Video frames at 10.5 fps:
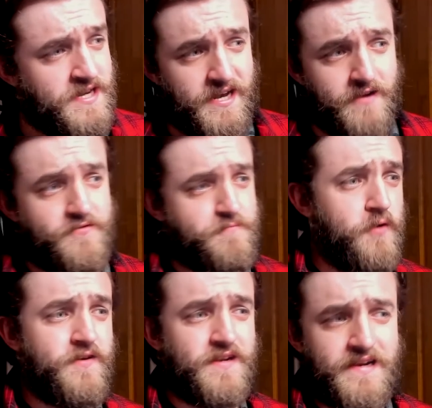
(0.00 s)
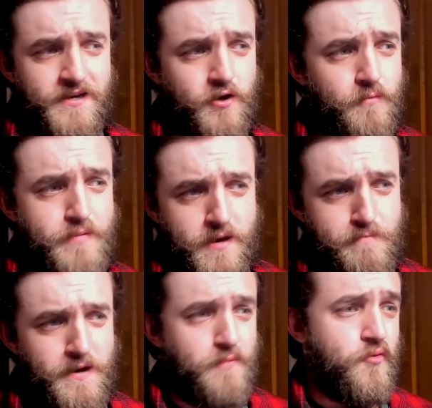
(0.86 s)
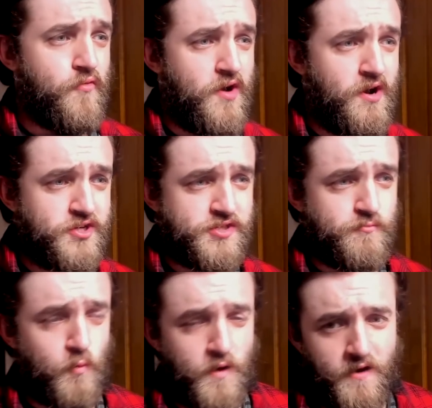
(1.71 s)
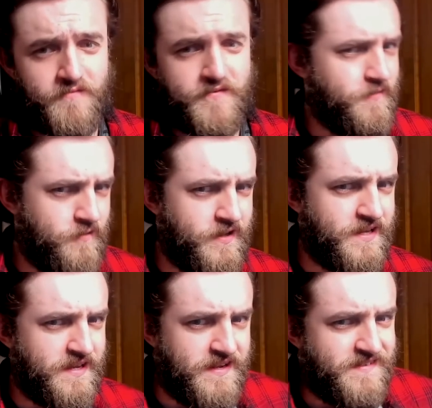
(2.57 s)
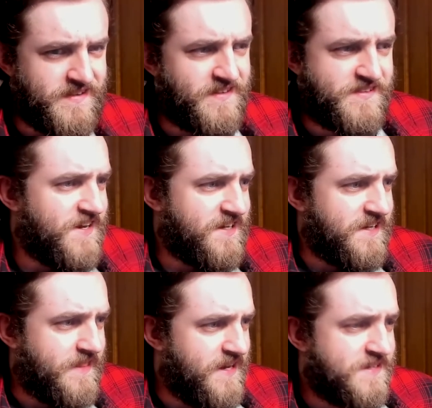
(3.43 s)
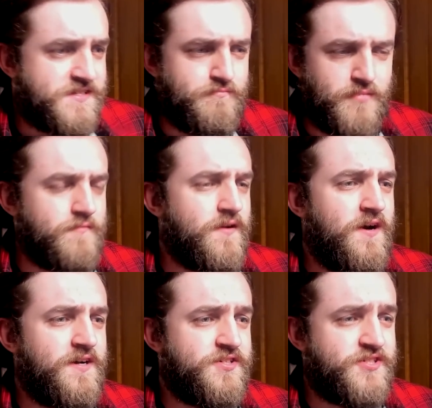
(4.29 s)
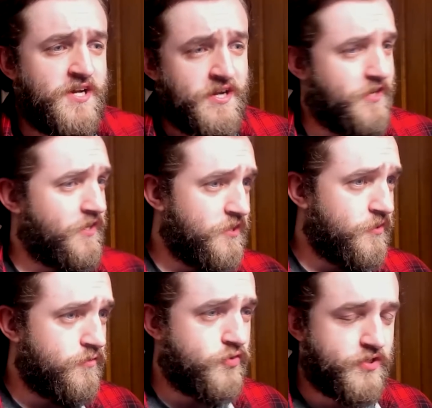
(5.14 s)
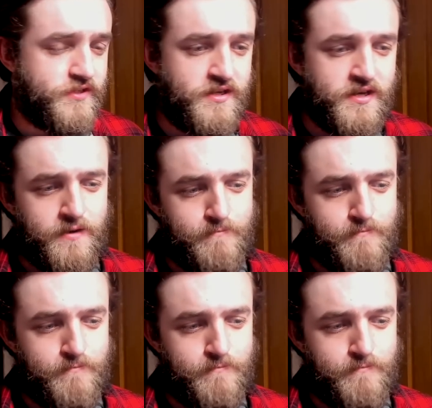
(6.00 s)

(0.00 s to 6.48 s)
And I've spoken a little bit about Mirage and why I feel like it is exactly that, a mirage, an illusion.